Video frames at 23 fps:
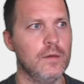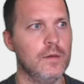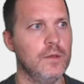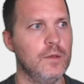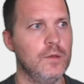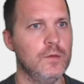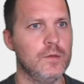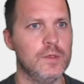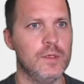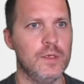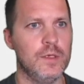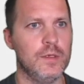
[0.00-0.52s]

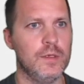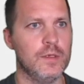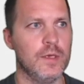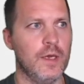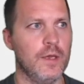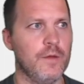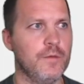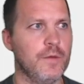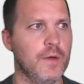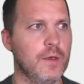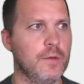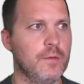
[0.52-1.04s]
using
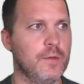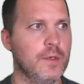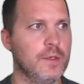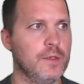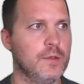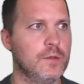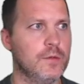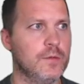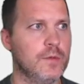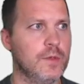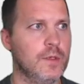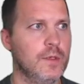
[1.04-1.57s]
NiFi
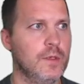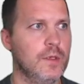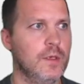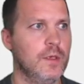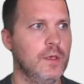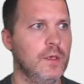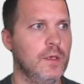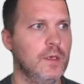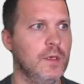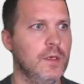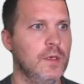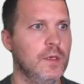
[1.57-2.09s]
registry
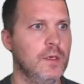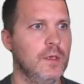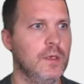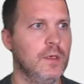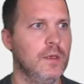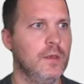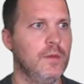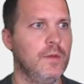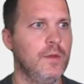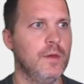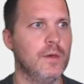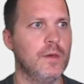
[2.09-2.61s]

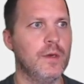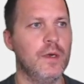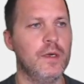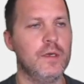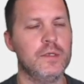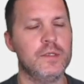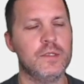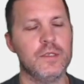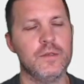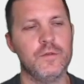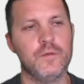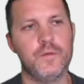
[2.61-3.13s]
there are
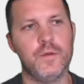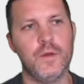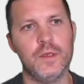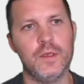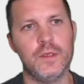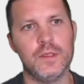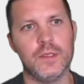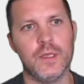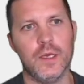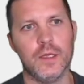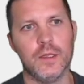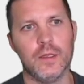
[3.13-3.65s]
some things
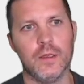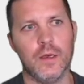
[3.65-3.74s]
that